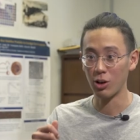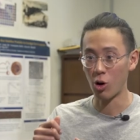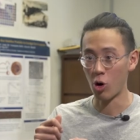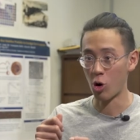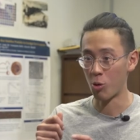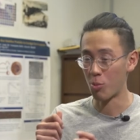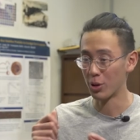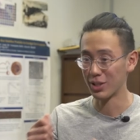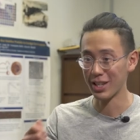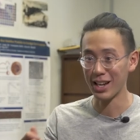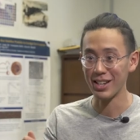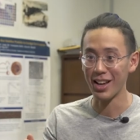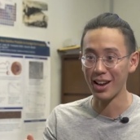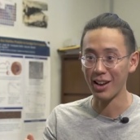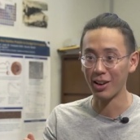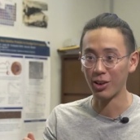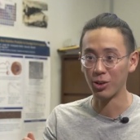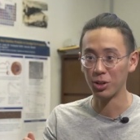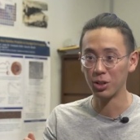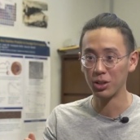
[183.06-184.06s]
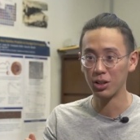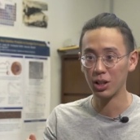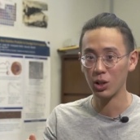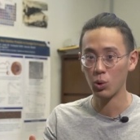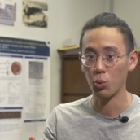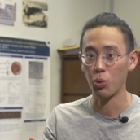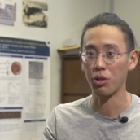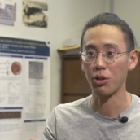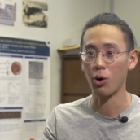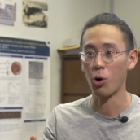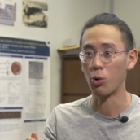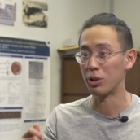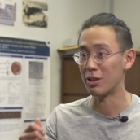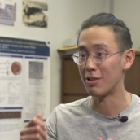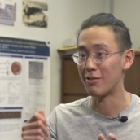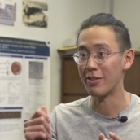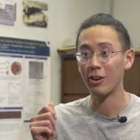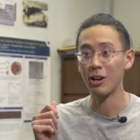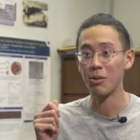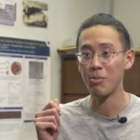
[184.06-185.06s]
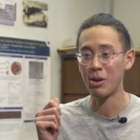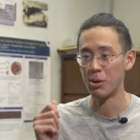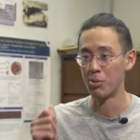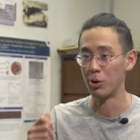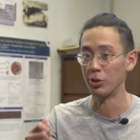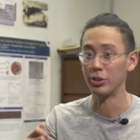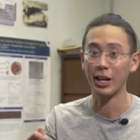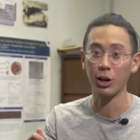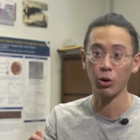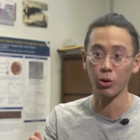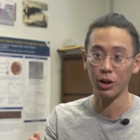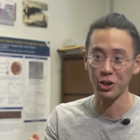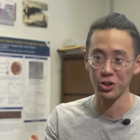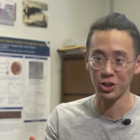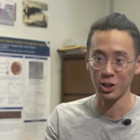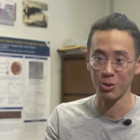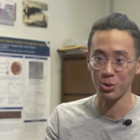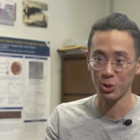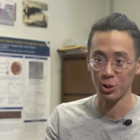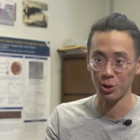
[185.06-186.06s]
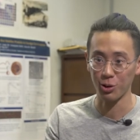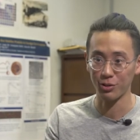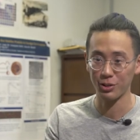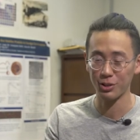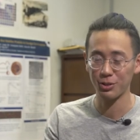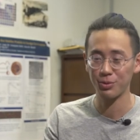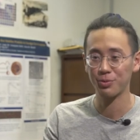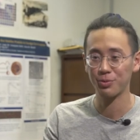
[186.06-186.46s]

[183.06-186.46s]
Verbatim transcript: almost identical with only very minimal degradation observed.